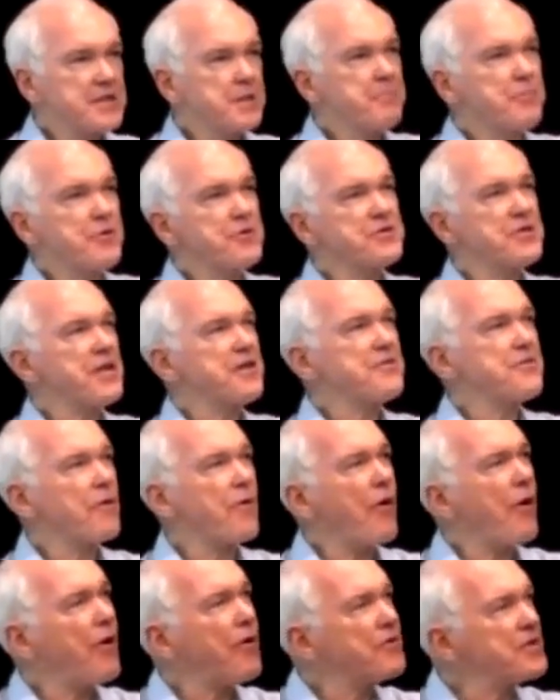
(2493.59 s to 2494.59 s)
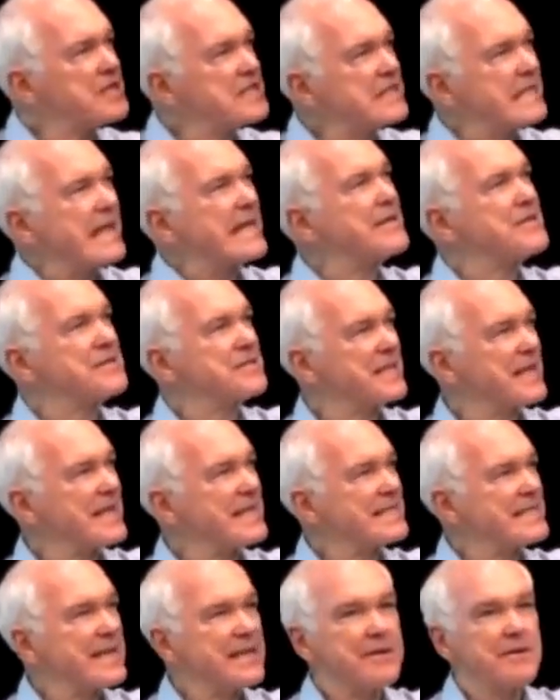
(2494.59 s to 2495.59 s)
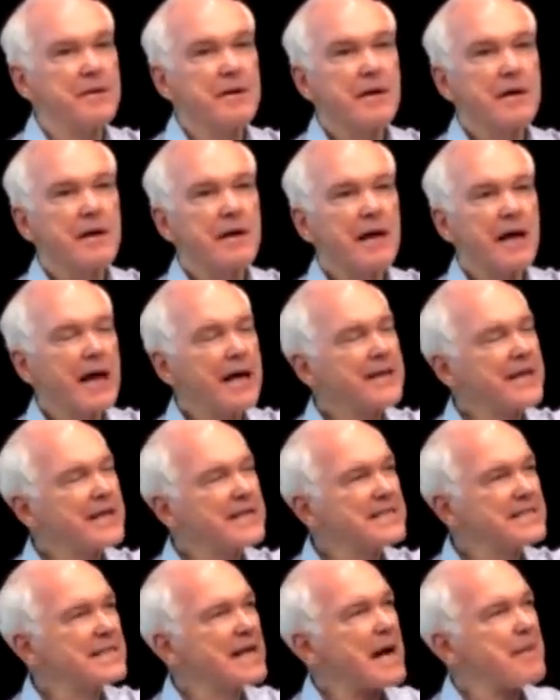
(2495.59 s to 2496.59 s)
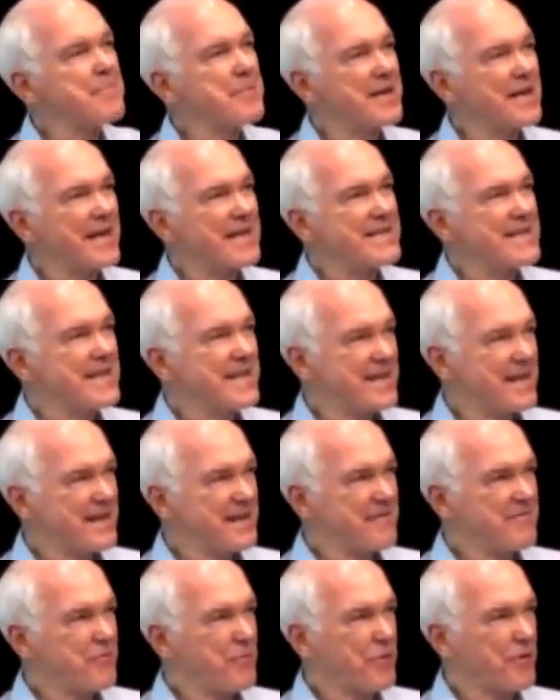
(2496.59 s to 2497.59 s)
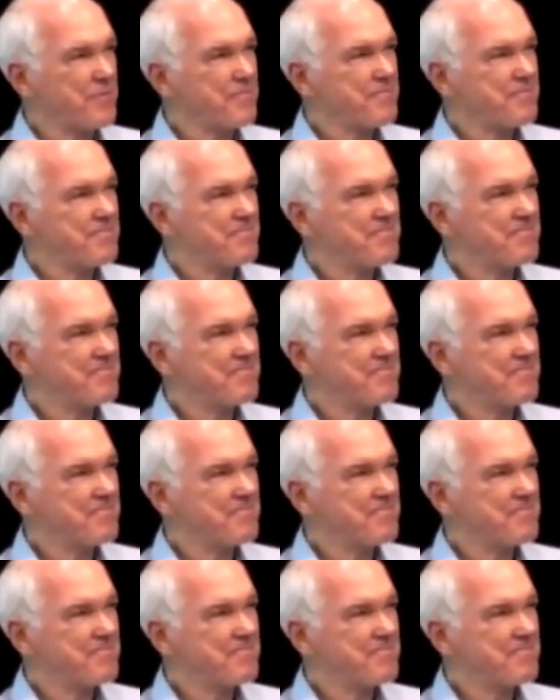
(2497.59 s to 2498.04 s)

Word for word: then she pulls out of the drawer all these letters that I'd sent her, and they stopped in 1994.